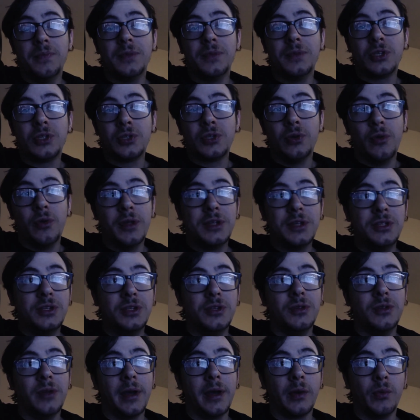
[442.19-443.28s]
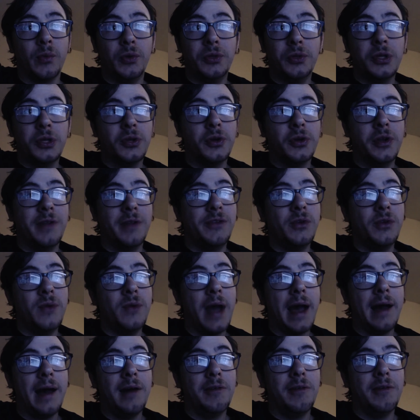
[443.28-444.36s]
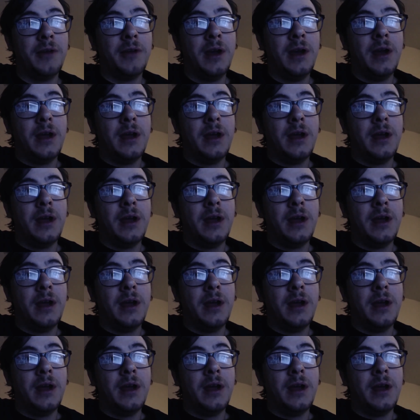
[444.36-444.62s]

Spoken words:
So this is like really good if you have,